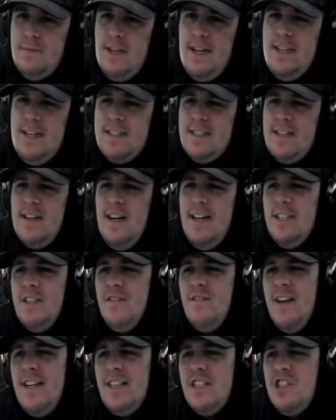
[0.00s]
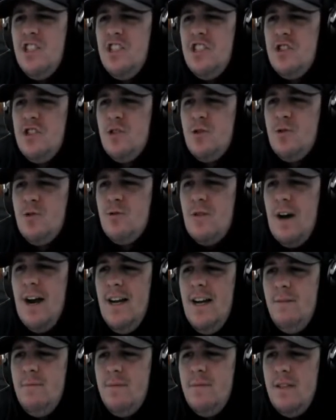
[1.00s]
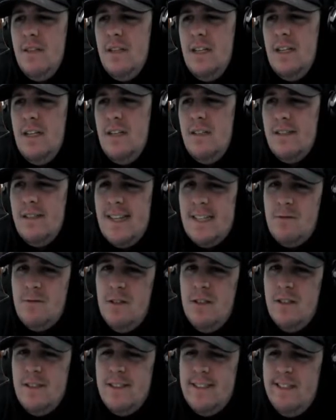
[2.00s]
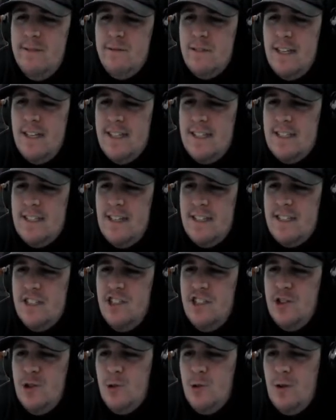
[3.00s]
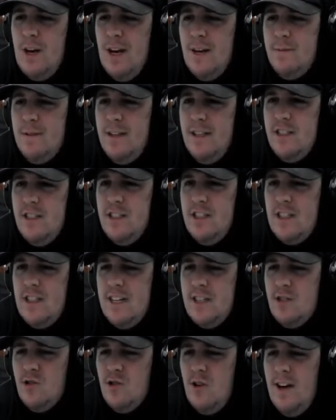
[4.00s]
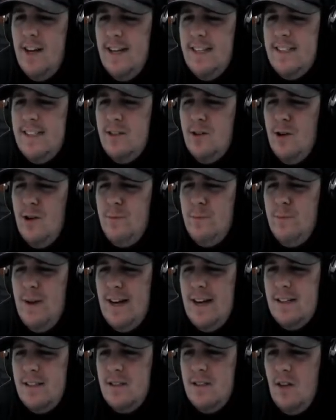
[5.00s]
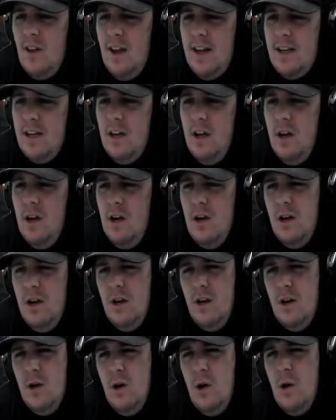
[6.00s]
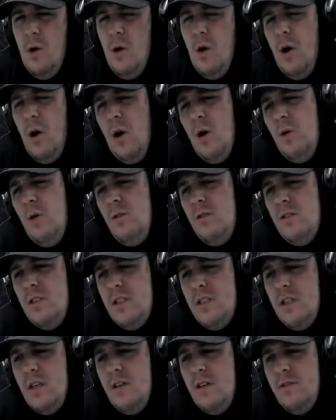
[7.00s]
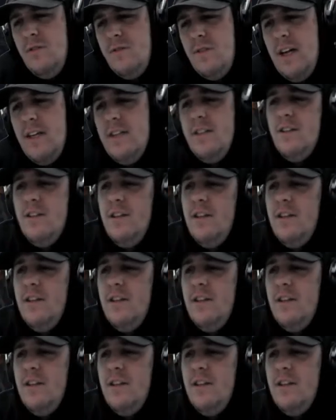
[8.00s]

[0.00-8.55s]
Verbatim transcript: It's kind of like she's trapped. That's what it seems like. It's like she's trapped and she's like trying to go back to like her old self. I don't know.